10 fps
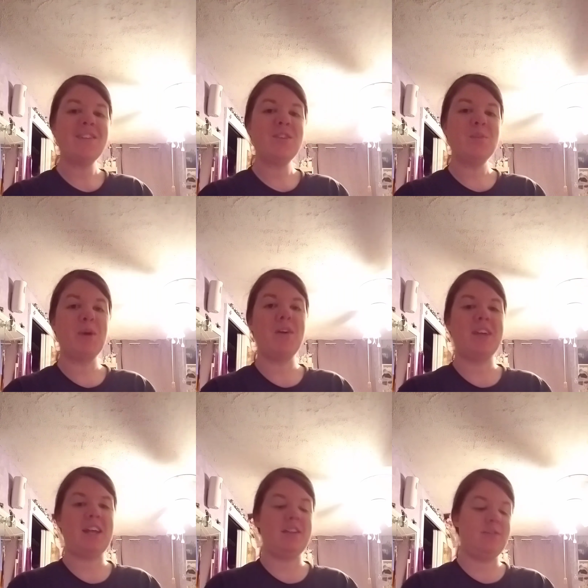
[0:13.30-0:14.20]
the Proud
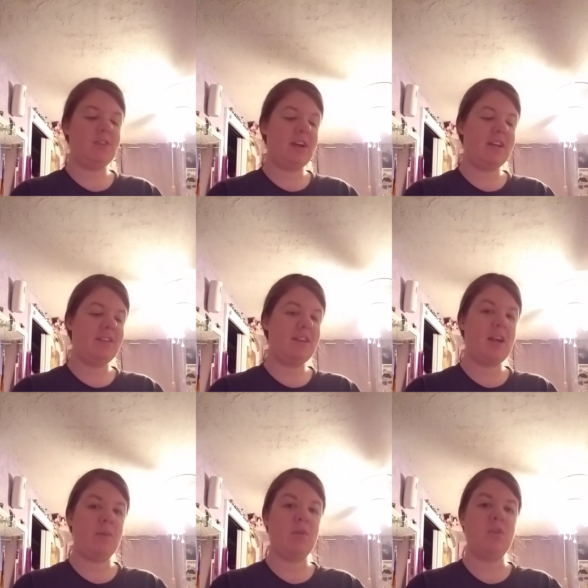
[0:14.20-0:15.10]
Cat Lover, and
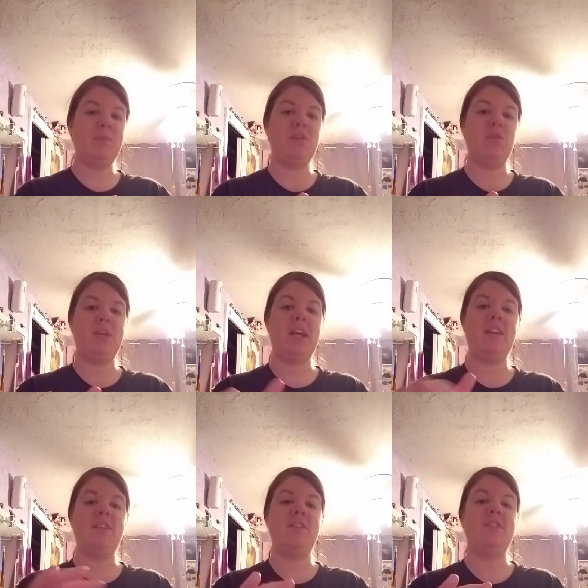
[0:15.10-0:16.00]
today we're going to be doing
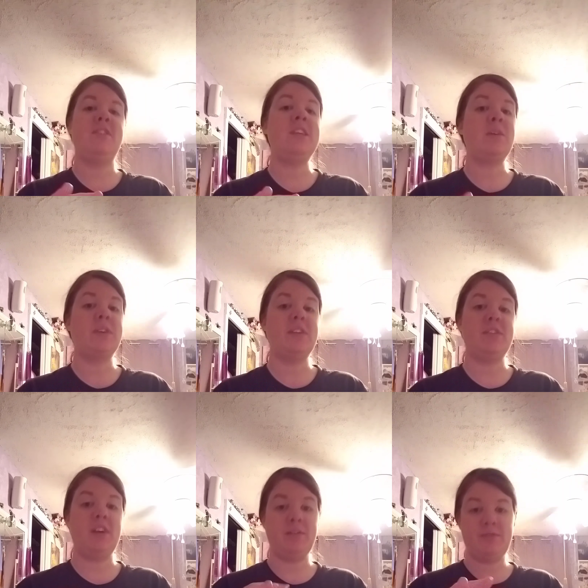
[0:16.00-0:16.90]
a series
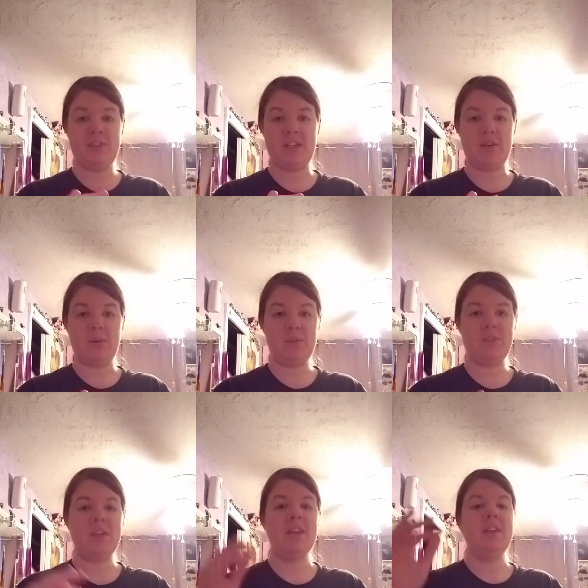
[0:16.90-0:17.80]
of videos